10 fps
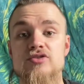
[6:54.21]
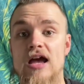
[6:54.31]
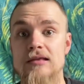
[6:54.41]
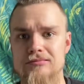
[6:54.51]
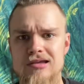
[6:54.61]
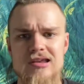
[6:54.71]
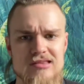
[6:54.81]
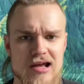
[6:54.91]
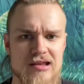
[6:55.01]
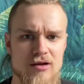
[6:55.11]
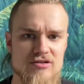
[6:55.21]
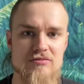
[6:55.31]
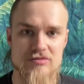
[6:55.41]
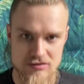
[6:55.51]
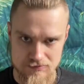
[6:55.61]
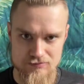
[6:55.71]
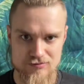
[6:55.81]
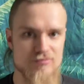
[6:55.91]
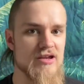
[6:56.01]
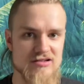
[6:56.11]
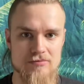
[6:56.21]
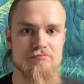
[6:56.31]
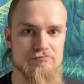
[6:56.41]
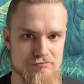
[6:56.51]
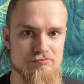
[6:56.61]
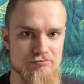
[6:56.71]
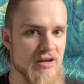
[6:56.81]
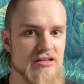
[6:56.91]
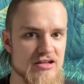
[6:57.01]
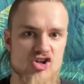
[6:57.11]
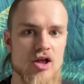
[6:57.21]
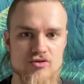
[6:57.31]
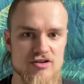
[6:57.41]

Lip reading: and they need that calcium to basically make their shells.